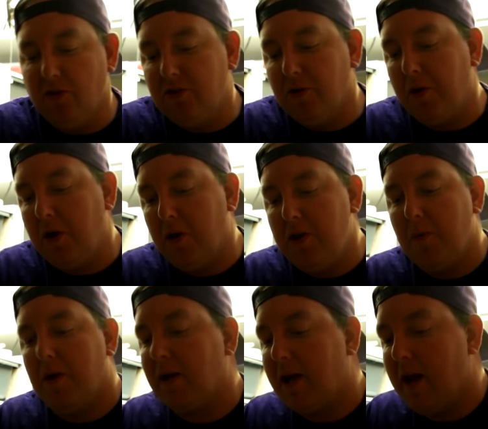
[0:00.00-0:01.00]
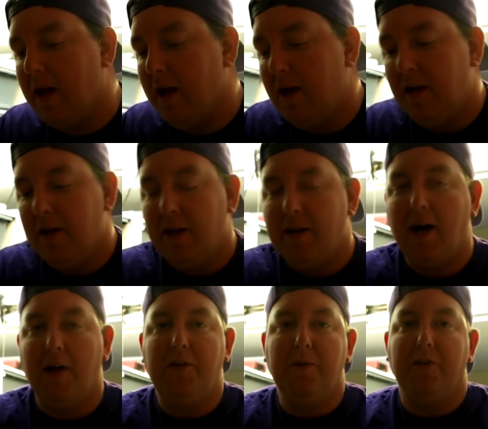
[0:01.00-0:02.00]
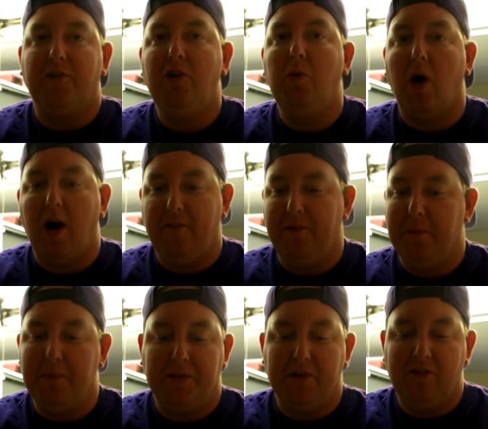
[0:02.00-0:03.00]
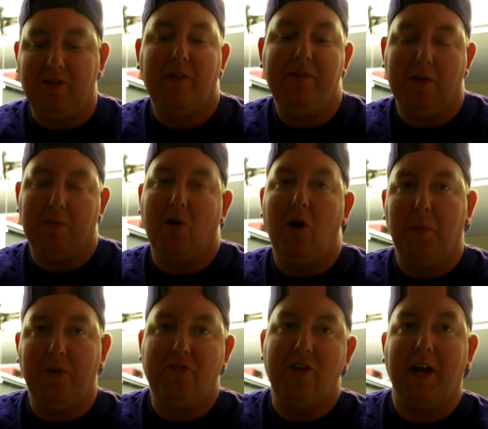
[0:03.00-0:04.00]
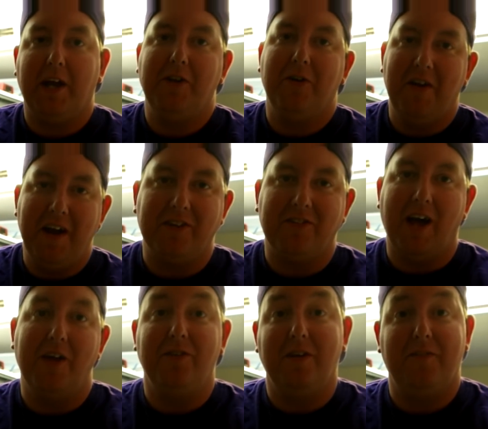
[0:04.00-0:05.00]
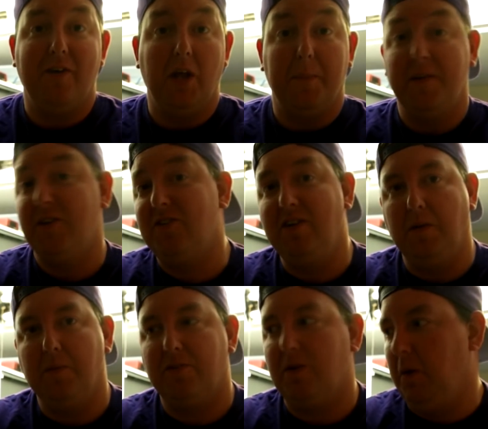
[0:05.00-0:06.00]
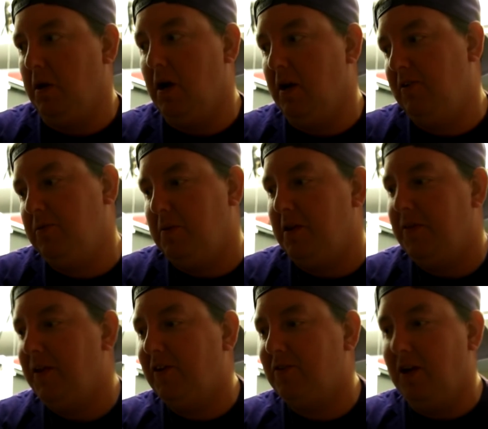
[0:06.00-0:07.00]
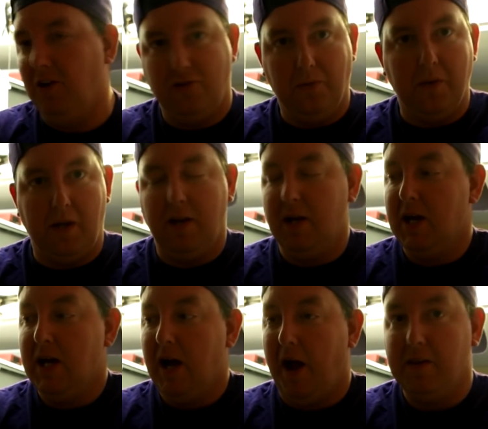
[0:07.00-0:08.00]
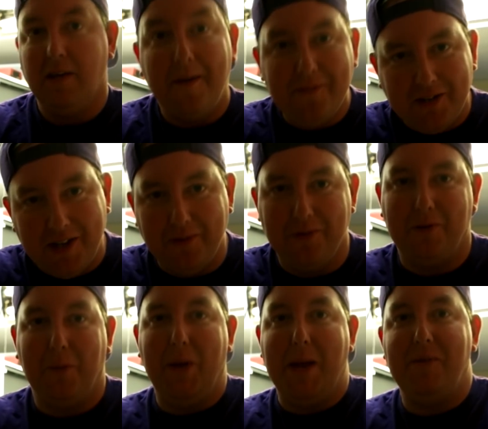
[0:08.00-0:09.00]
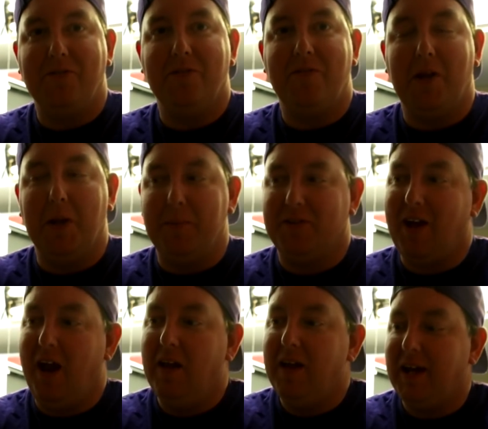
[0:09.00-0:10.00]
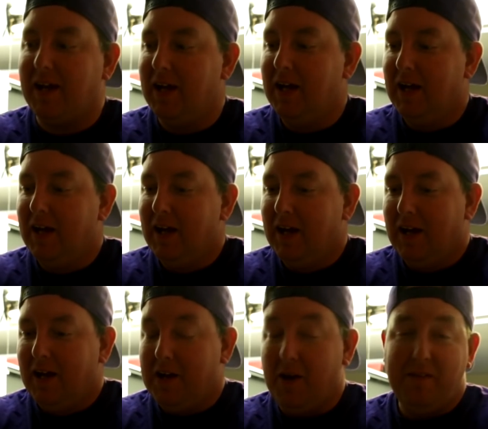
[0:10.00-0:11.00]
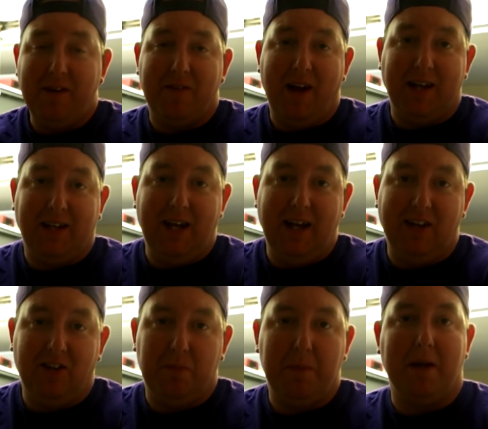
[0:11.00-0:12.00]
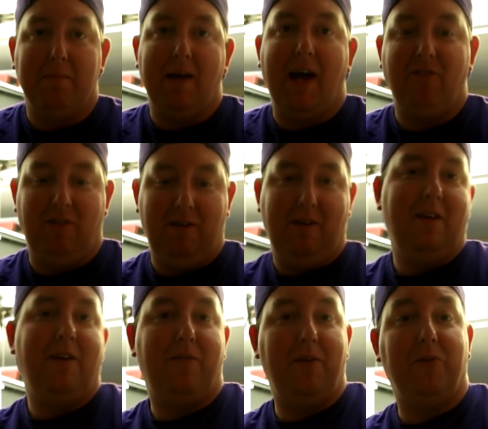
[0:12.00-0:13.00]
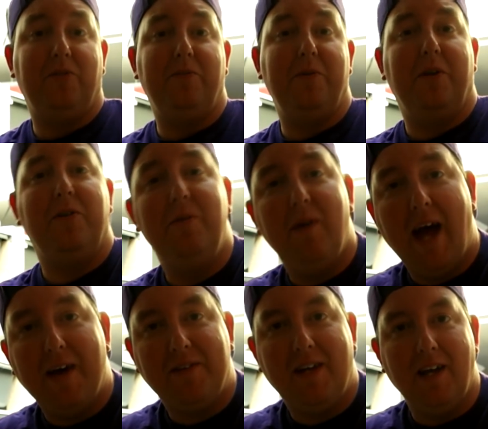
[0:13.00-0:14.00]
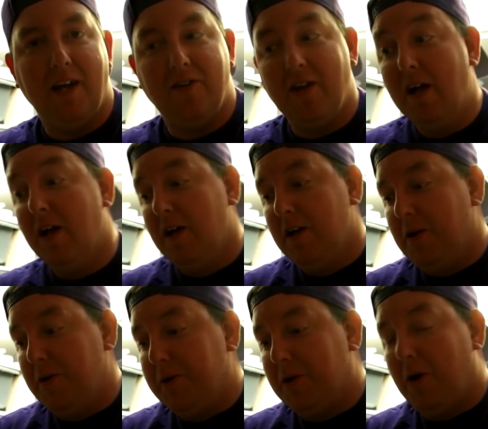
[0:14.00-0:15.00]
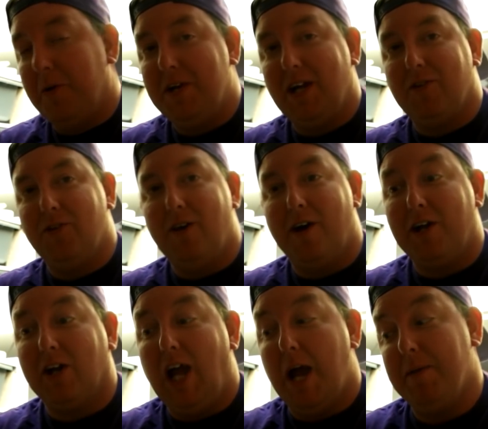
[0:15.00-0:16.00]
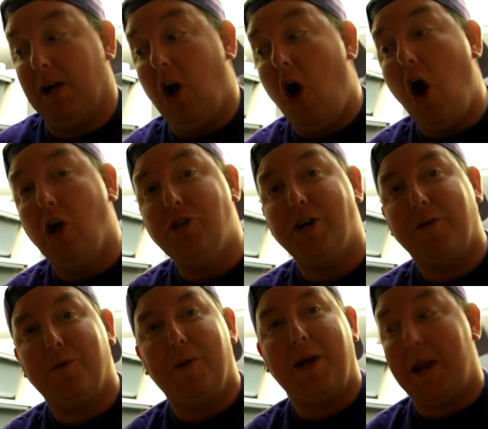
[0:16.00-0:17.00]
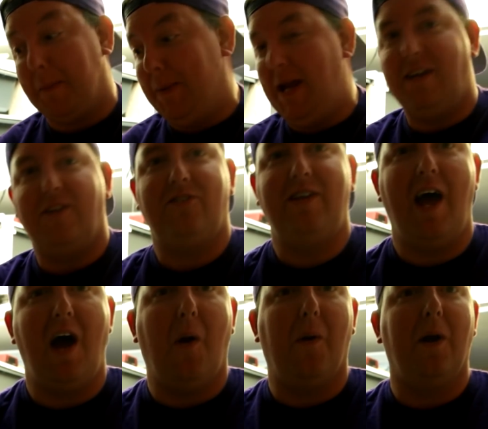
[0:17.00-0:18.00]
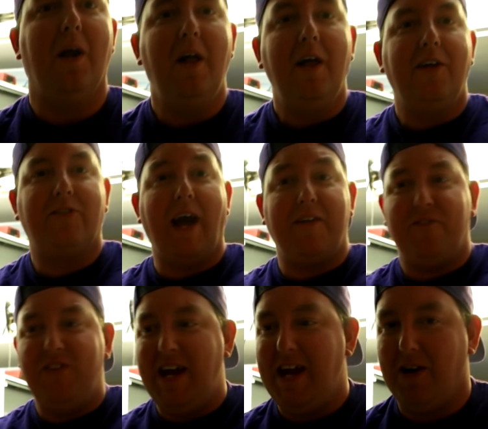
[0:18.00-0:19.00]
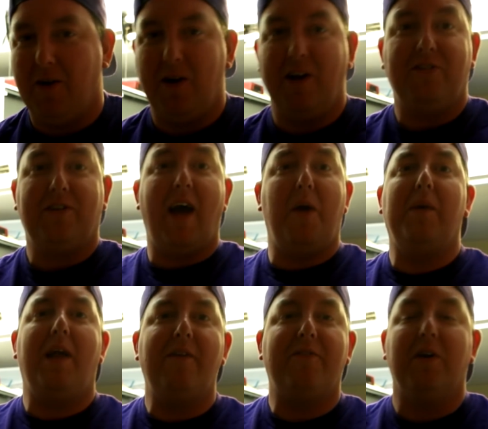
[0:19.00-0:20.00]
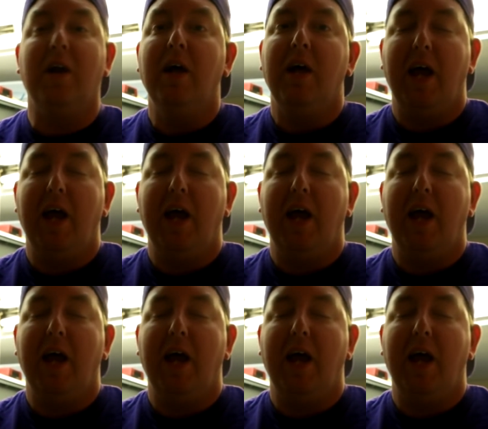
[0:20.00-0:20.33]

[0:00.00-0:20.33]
So, you want to kind of not do it too often, but there's nothing wrong with checking your as they develop and seeing what's going on. It's one of the things I enjoy. I love seeing those little babies develop. It's kind of like, I've never had kids, but imagine for those of you that do have kids, you go and you get the sonogram, like, oh, look, we got a penis now, or it's got feet, or it's got whatever.